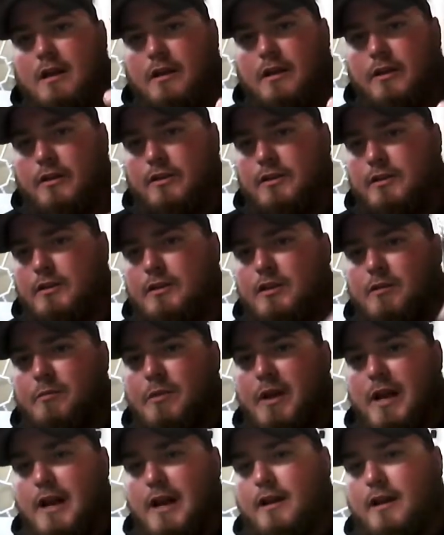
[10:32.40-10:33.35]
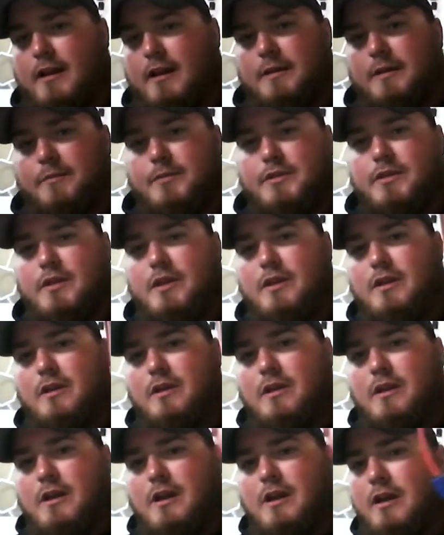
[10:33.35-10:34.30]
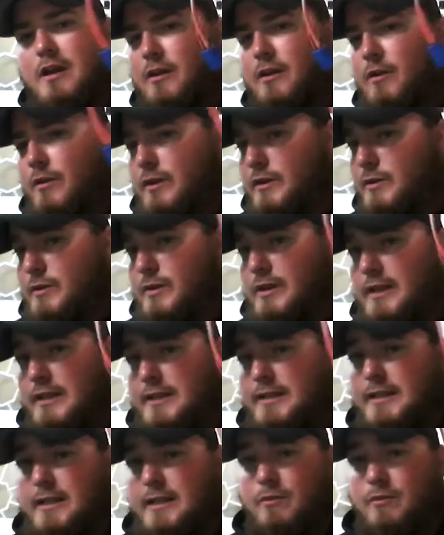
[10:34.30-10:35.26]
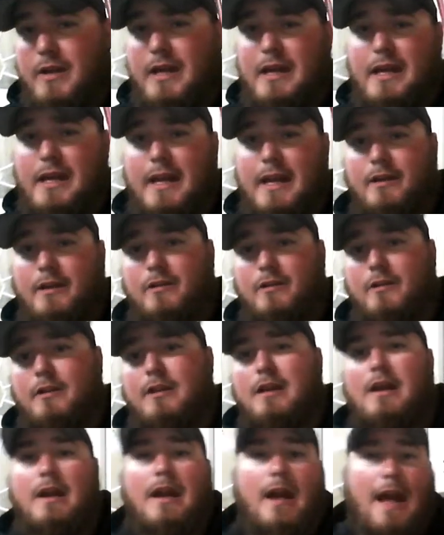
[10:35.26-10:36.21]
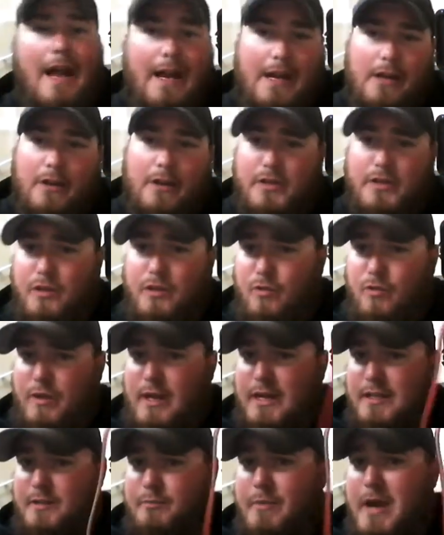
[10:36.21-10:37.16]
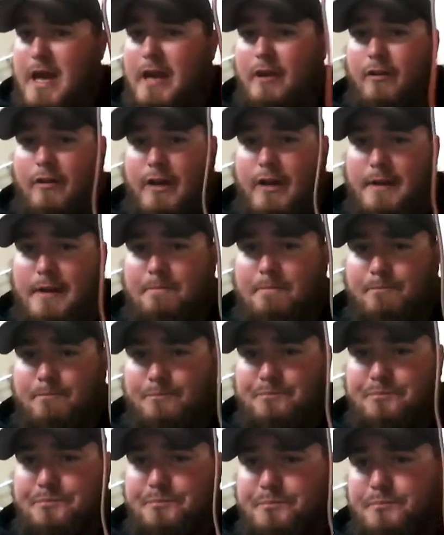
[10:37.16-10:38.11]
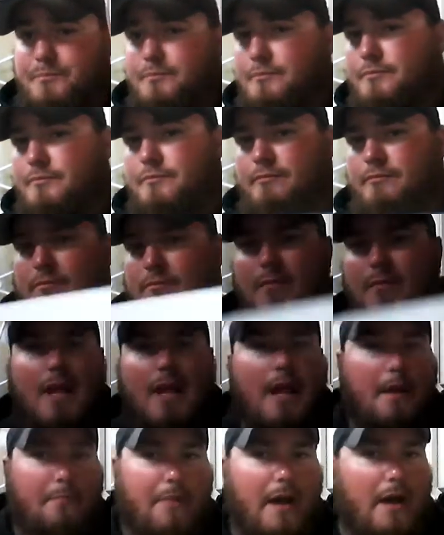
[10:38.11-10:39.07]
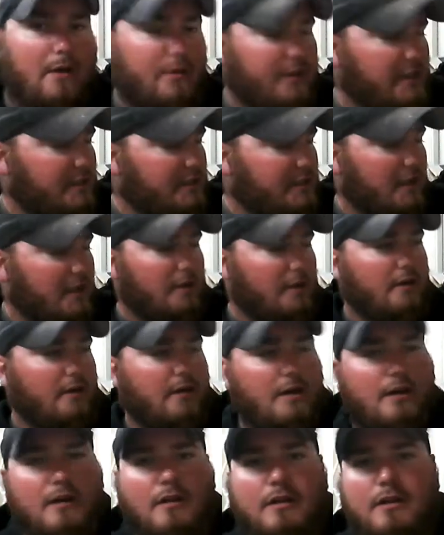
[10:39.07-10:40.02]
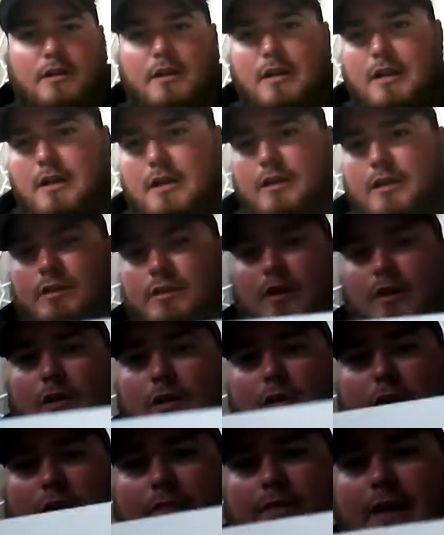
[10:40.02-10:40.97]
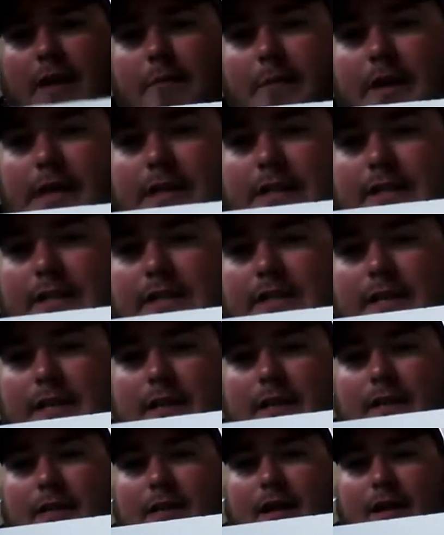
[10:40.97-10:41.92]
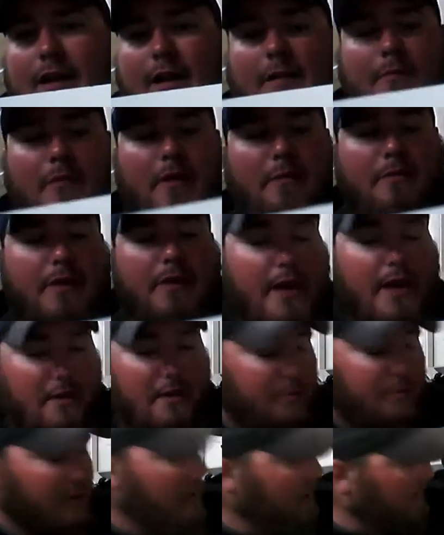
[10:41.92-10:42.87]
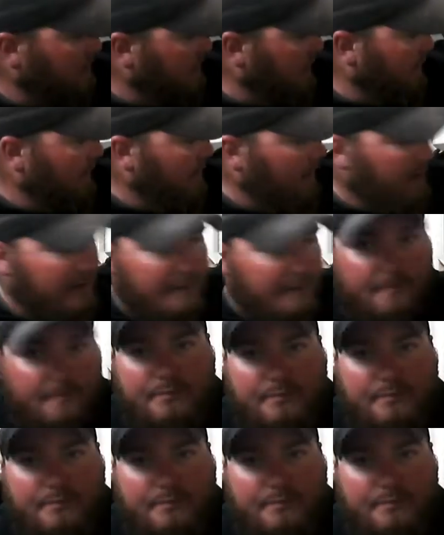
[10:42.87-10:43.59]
using two banana clips, going to an EC3 connector, I can use a 3S battery and power this sucker. So I've got my DC in, I got my banana plugs on there.